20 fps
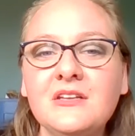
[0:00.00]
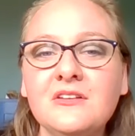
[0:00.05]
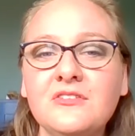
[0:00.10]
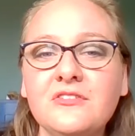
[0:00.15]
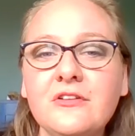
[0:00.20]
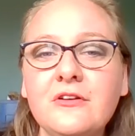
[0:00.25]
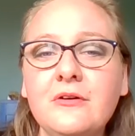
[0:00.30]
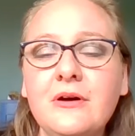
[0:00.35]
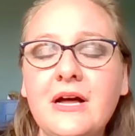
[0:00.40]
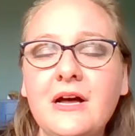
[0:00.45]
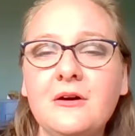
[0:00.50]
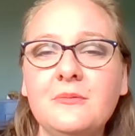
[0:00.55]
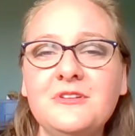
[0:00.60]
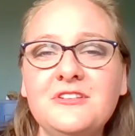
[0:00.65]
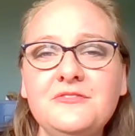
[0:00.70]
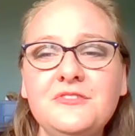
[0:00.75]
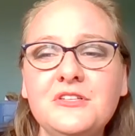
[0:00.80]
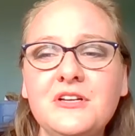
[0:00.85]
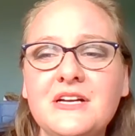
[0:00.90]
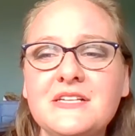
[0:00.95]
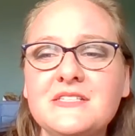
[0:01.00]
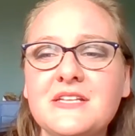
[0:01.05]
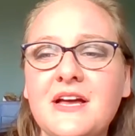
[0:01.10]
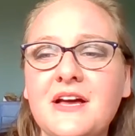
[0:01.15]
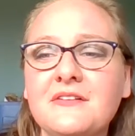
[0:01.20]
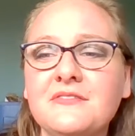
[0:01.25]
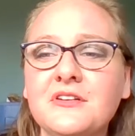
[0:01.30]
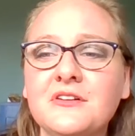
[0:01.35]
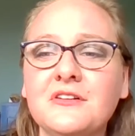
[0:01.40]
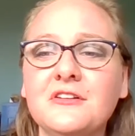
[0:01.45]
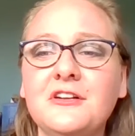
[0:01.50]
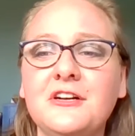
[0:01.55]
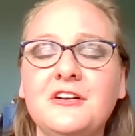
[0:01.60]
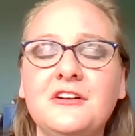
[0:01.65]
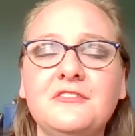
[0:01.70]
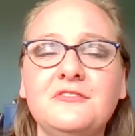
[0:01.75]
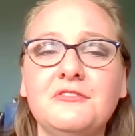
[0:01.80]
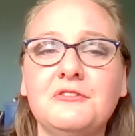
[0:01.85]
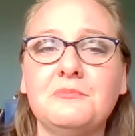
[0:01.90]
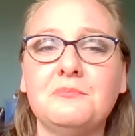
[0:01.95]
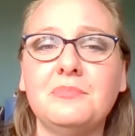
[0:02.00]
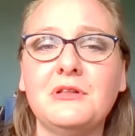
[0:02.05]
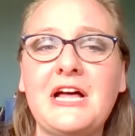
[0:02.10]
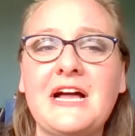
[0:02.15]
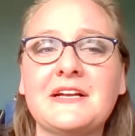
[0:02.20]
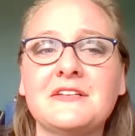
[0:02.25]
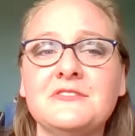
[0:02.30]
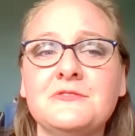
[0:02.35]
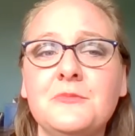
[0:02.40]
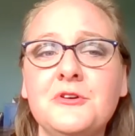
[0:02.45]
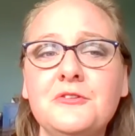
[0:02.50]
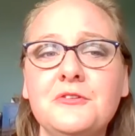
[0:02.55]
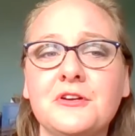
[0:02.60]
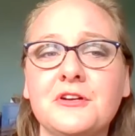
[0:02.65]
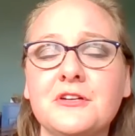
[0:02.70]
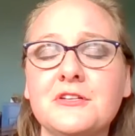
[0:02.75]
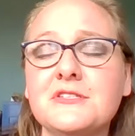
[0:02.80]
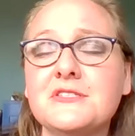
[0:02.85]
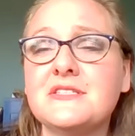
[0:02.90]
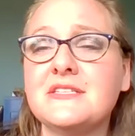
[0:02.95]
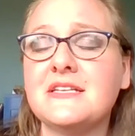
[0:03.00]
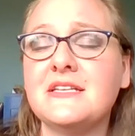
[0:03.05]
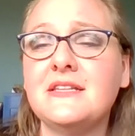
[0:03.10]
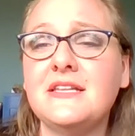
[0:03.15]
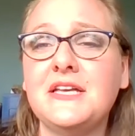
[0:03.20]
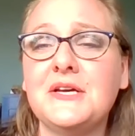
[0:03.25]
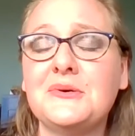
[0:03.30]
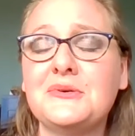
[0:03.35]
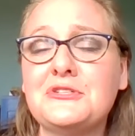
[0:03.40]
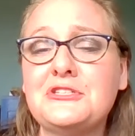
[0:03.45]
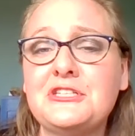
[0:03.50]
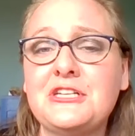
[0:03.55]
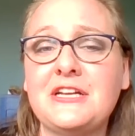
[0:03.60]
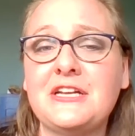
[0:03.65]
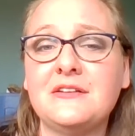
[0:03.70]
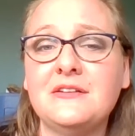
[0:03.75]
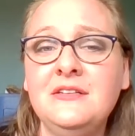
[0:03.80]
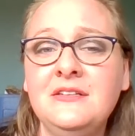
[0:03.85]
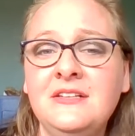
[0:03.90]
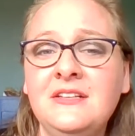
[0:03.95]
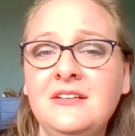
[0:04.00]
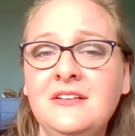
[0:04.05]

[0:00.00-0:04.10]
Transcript: So how many of you guys have heard of black smokers in the ocean?